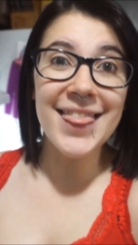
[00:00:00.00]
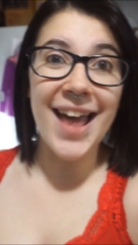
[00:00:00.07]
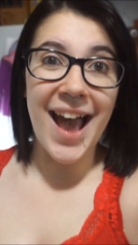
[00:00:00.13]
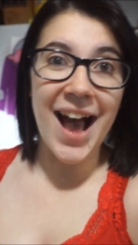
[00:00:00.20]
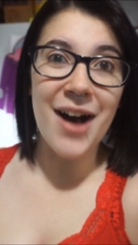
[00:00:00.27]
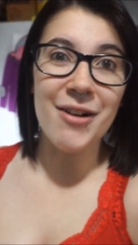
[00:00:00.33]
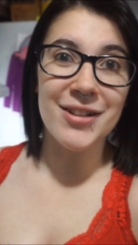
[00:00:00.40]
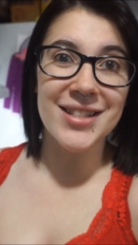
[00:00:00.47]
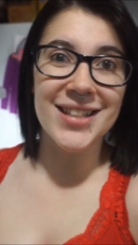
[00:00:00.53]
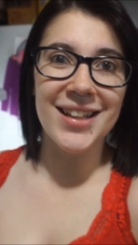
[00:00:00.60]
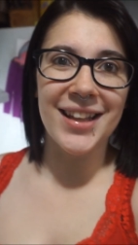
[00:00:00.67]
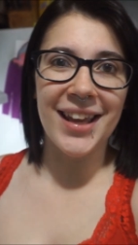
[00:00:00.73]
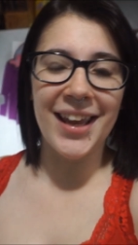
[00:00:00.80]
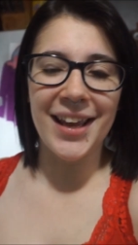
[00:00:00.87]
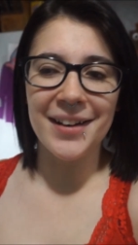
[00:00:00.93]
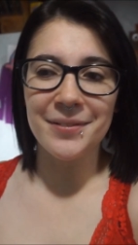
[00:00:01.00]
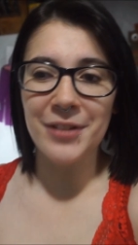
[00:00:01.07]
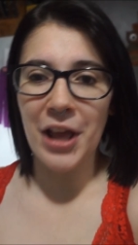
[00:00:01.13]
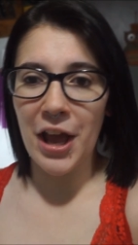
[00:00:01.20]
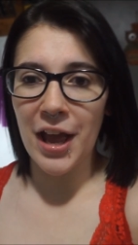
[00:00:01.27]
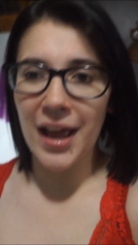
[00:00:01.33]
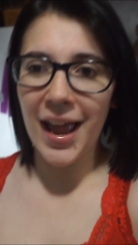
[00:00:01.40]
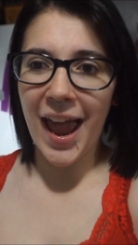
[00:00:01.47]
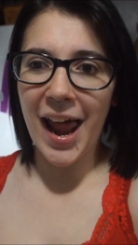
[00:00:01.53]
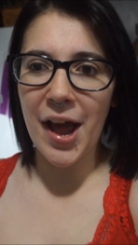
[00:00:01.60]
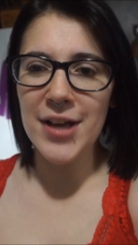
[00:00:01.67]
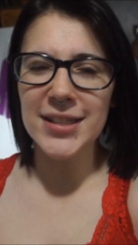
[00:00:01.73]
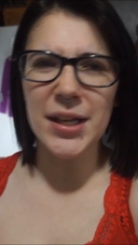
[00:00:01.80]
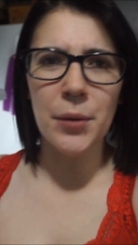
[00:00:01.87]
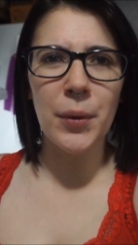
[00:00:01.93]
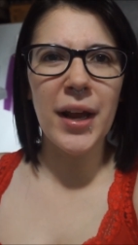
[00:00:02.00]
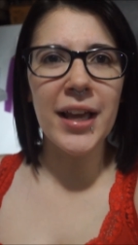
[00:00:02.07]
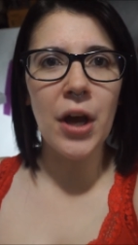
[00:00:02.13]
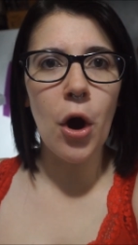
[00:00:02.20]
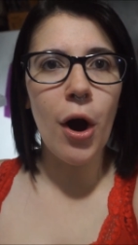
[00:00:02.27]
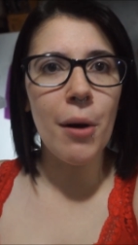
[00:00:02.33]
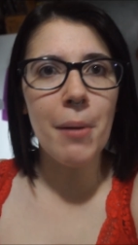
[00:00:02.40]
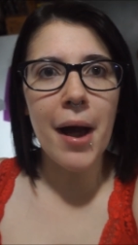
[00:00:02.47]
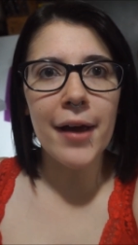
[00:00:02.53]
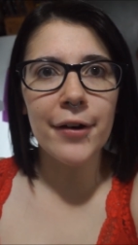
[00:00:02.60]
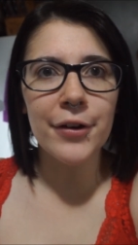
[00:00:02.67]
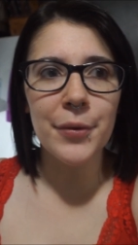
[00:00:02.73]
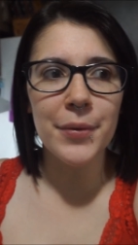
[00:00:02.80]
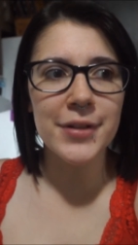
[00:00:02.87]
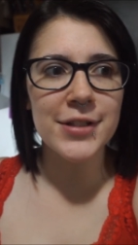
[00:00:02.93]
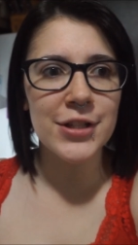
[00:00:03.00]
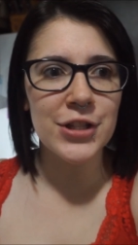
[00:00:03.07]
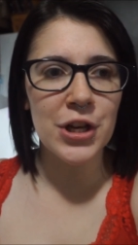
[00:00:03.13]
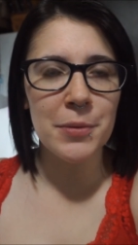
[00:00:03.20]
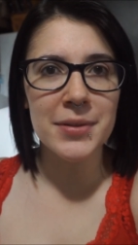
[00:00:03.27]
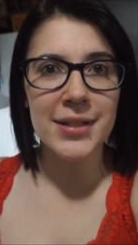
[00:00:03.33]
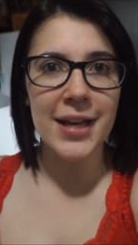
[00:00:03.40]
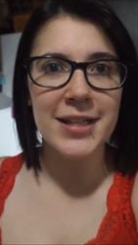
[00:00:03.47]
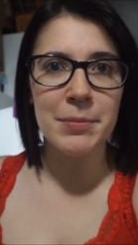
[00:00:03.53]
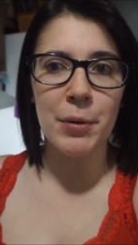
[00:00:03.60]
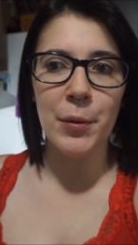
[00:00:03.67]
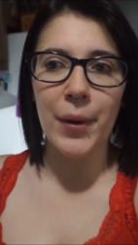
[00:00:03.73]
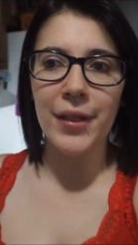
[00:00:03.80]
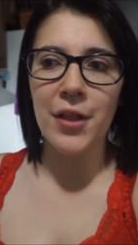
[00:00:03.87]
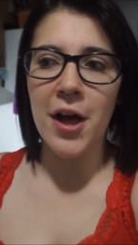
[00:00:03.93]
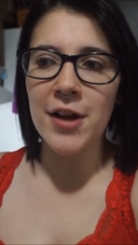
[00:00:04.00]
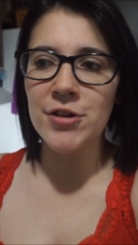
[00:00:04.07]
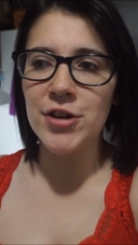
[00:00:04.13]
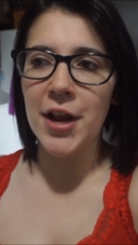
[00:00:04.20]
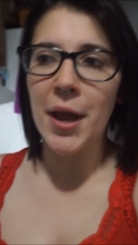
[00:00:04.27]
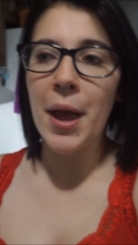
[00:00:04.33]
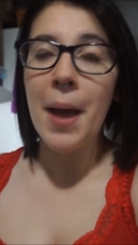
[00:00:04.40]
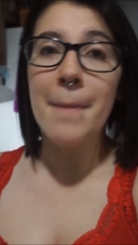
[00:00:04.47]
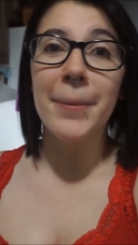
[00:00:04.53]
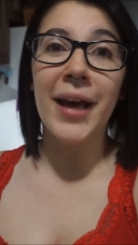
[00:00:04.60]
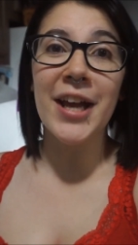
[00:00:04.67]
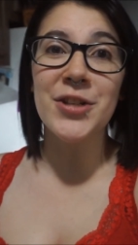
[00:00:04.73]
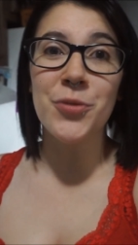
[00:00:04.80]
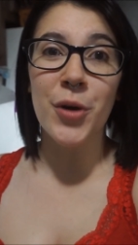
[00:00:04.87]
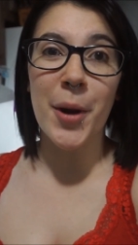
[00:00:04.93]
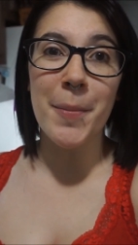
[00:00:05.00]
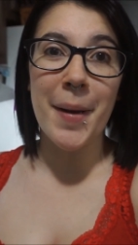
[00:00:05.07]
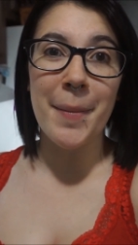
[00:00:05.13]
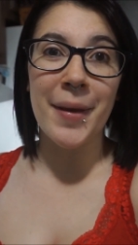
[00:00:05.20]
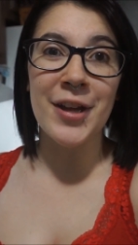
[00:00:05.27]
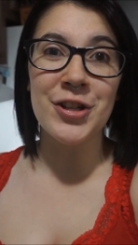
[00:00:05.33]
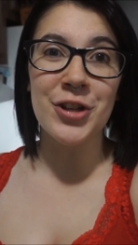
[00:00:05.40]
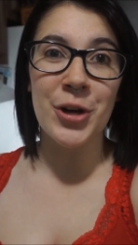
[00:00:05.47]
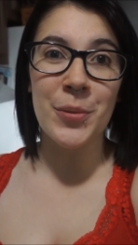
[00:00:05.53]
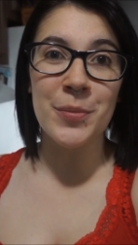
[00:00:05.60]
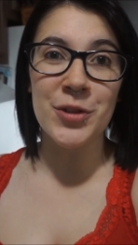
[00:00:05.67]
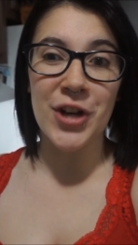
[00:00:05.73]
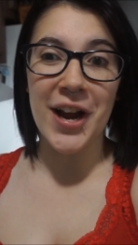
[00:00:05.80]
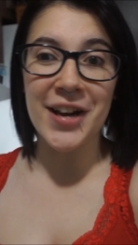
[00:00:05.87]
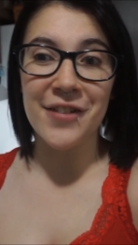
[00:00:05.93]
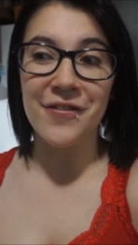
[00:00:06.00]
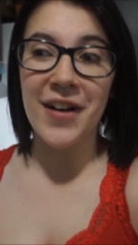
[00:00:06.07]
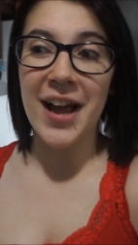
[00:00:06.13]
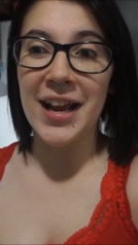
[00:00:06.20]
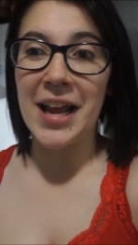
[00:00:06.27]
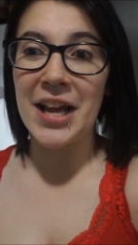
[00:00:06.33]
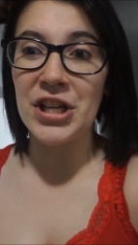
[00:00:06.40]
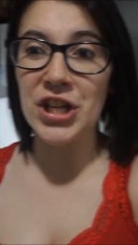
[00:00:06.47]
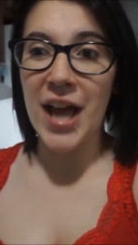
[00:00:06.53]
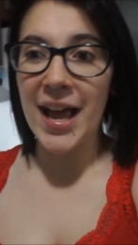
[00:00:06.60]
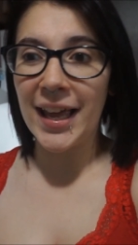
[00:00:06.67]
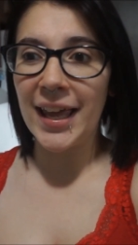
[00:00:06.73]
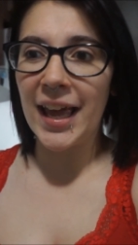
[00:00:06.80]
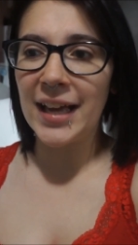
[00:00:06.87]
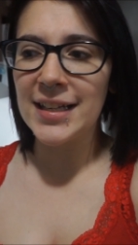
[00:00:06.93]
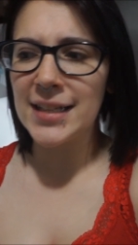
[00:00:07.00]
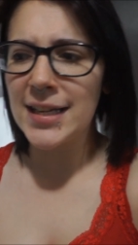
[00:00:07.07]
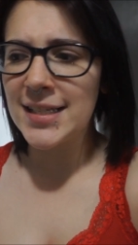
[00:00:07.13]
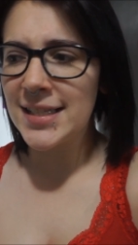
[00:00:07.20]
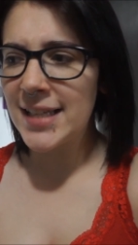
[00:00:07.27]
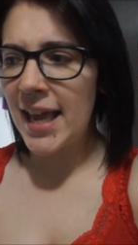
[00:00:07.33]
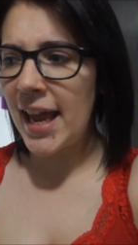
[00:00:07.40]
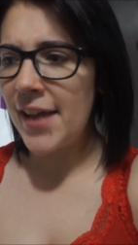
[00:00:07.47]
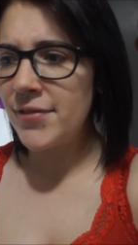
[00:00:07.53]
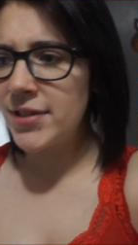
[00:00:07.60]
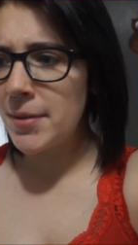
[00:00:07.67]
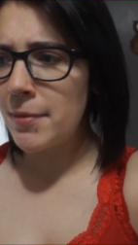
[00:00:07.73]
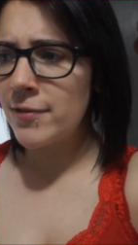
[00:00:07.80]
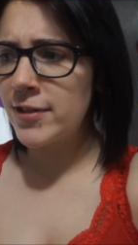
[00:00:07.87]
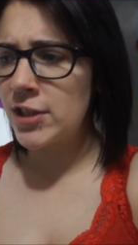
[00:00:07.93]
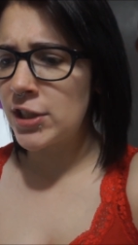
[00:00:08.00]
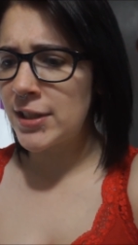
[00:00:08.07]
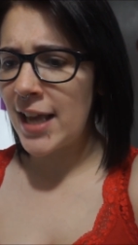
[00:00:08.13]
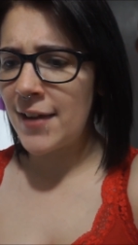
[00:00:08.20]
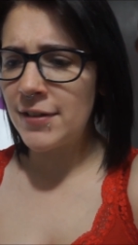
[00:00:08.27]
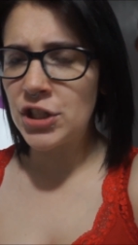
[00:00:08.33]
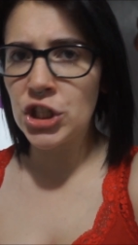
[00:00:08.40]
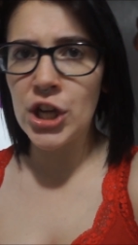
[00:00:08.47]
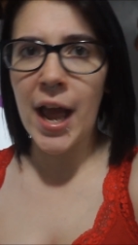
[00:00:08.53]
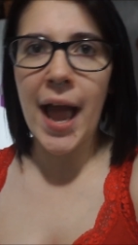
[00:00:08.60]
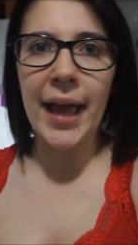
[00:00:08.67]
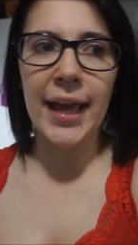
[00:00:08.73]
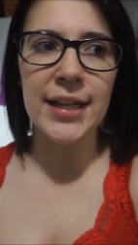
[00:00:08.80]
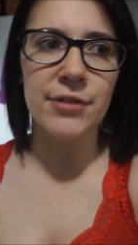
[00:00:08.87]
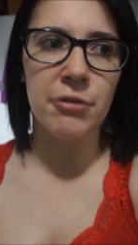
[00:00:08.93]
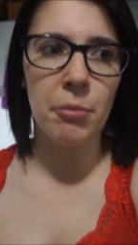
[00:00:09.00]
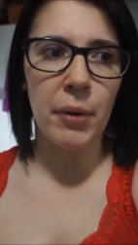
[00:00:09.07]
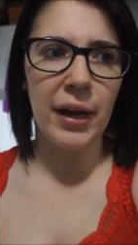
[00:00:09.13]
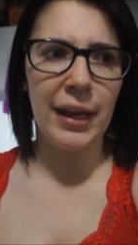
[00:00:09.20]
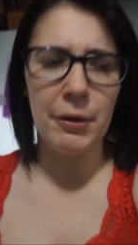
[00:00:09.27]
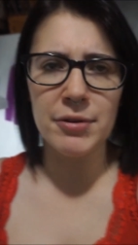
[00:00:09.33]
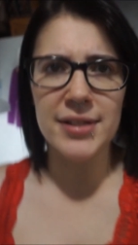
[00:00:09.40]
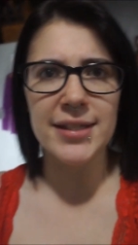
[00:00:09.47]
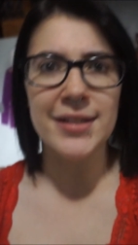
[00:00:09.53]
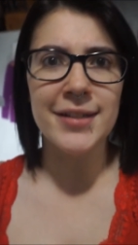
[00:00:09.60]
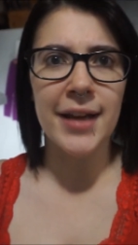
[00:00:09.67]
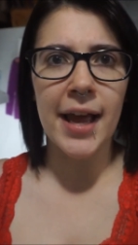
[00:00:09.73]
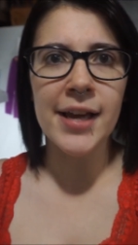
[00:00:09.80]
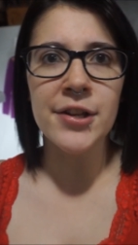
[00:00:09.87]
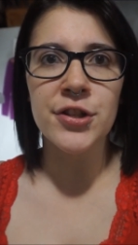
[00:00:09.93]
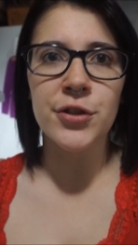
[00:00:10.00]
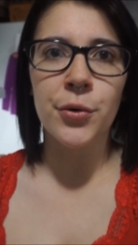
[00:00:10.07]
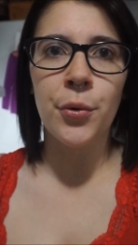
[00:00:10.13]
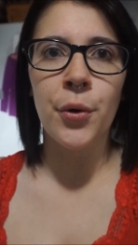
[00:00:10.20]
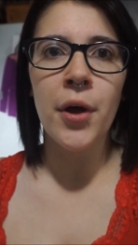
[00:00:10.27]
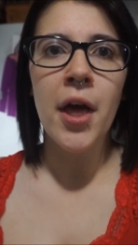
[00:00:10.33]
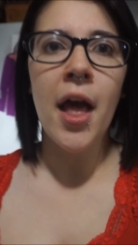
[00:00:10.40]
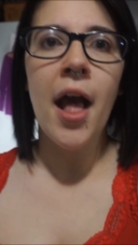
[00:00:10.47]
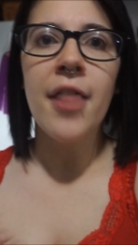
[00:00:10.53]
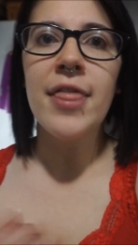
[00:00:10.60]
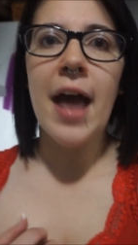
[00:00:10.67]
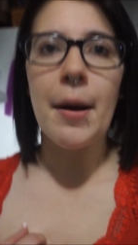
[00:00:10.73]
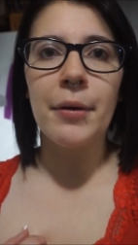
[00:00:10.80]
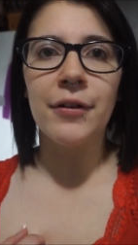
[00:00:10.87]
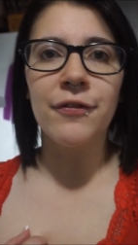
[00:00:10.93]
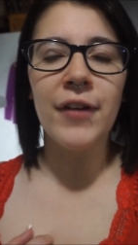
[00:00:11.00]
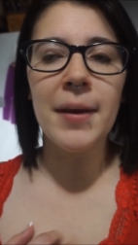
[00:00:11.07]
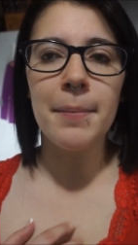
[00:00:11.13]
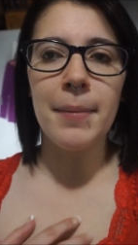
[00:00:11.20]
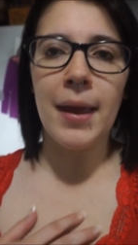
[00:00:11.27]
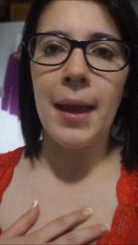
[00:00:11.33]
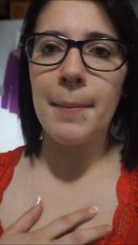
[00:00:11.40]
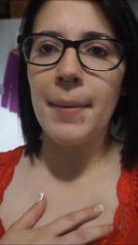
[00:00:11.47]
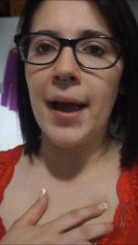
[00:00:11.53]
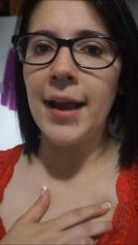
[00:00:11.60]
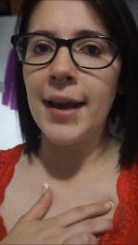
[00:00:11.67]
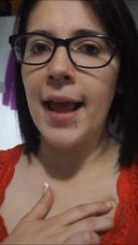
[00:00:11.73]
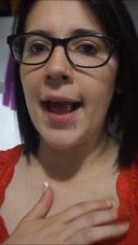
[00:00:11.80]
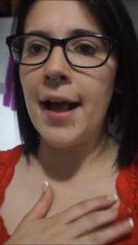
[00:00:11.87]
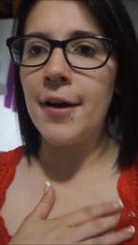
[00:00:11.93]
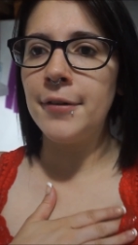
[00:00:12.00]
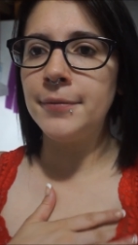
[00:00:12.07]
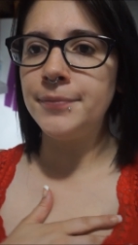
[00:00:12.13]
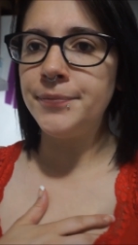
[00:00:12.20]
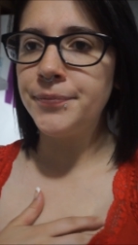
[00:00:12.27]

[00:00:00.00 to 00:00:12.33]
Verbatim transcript: The house clean. I was like, why you home? I don't know what to do besides put away laundry. But I tore up my bedroom trying to find a jacket because I saved some of David's jackets from where he was still in high school that would fit me by now